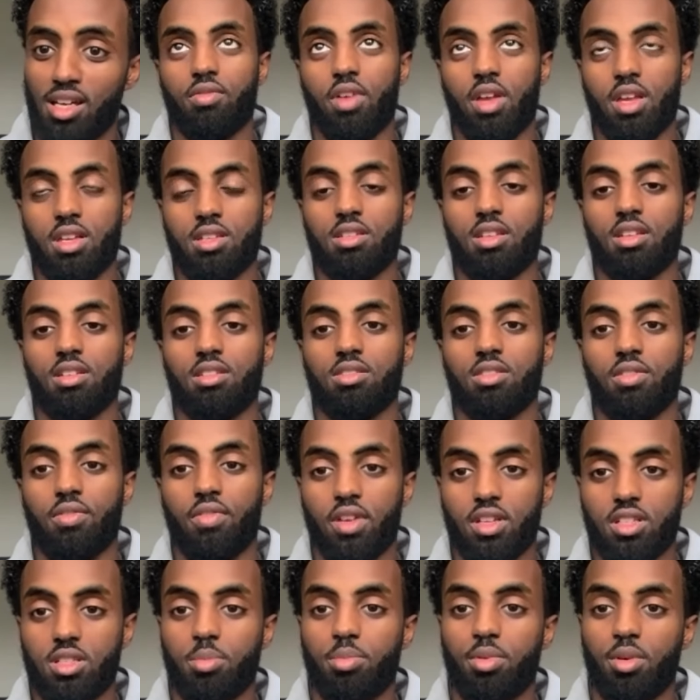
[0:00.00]
First thing to
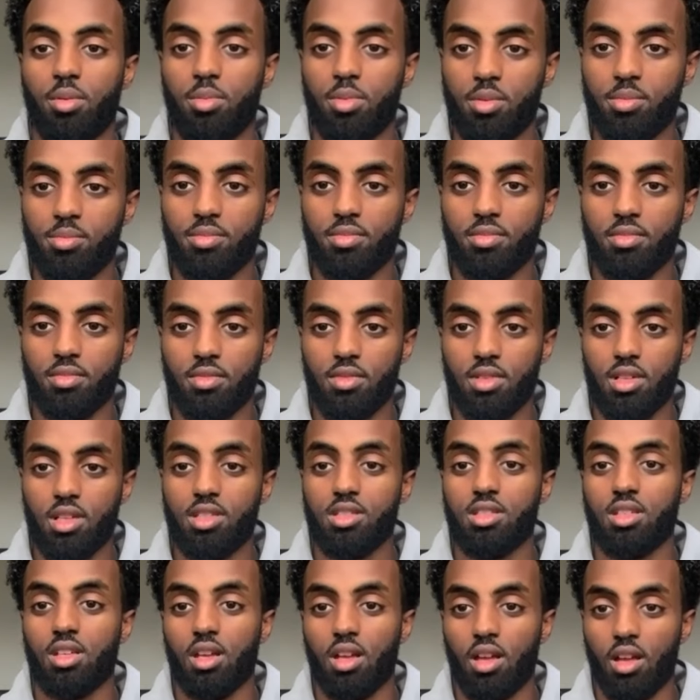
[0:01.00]
fix a problem
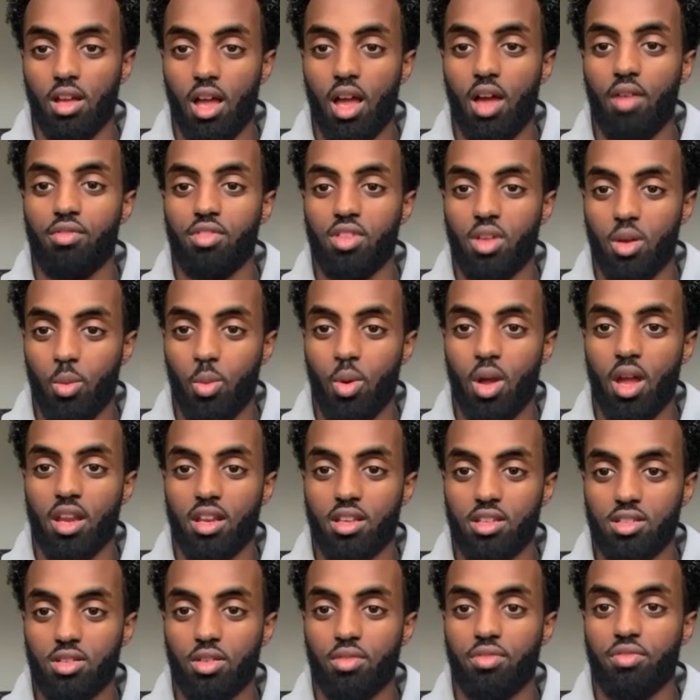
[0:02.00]
is to have the
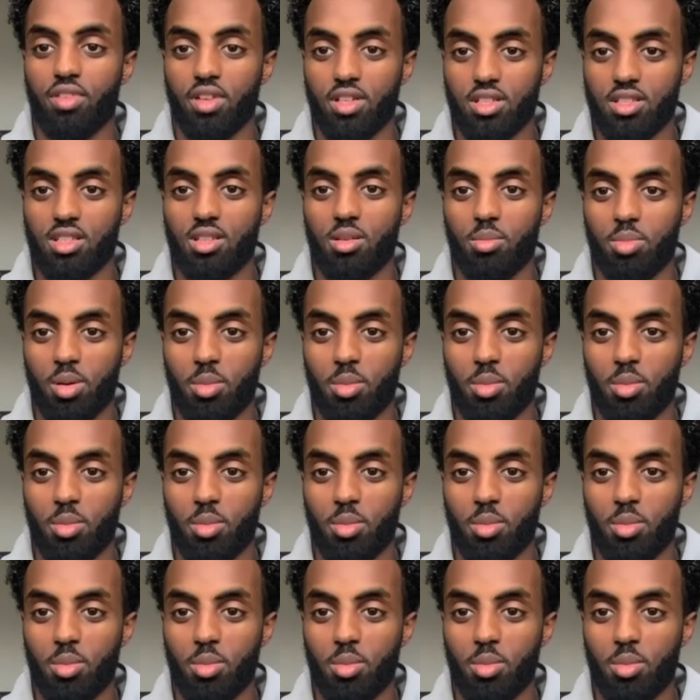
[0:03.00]
awareness of fixing the